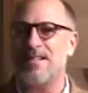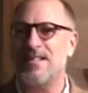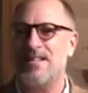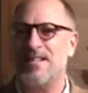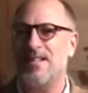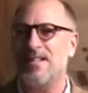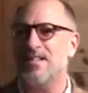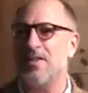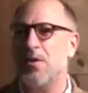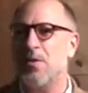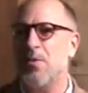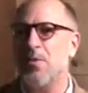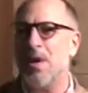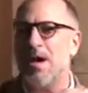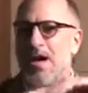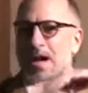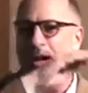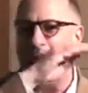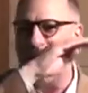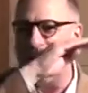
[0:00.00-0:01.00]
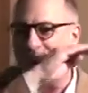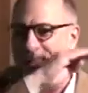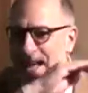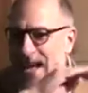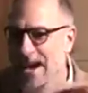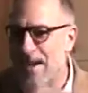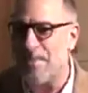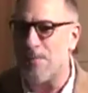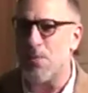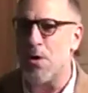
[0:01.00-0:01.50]
sins away in
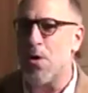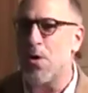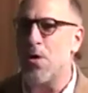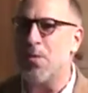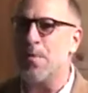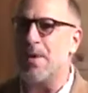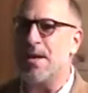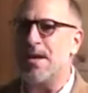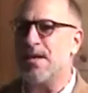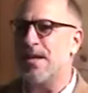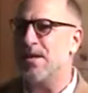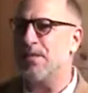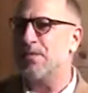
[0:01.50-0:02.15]
that moment.